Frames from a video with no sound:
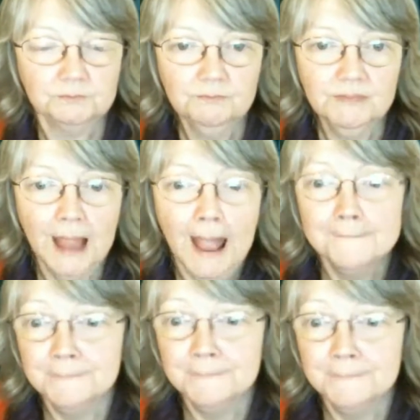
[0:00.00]
But I
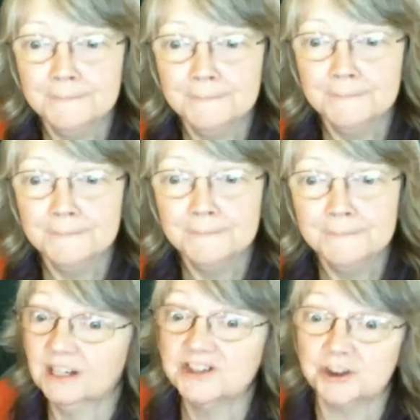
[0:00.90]
know I've got at least
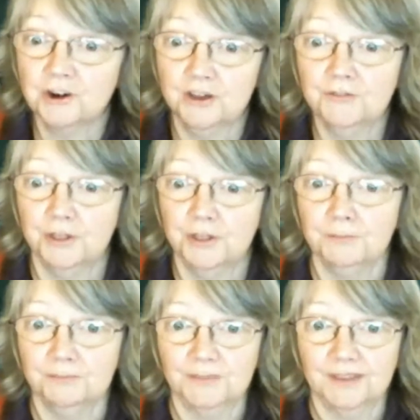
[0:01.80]
3 of them
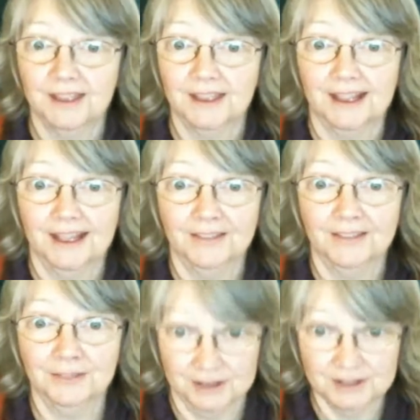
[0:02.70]
that
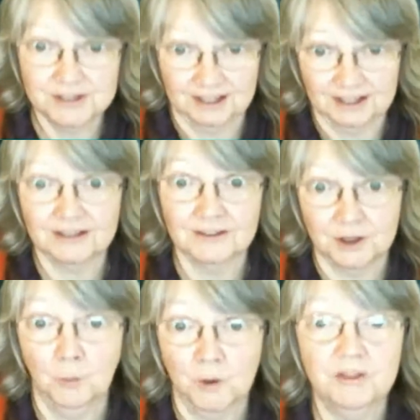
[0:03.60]
are
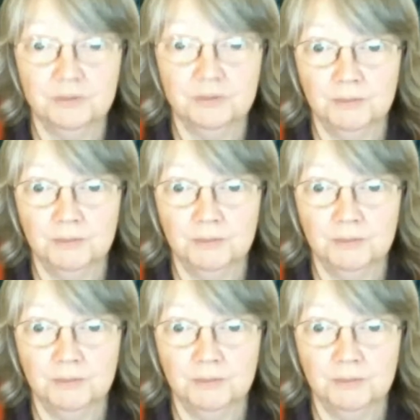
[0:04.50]
with me.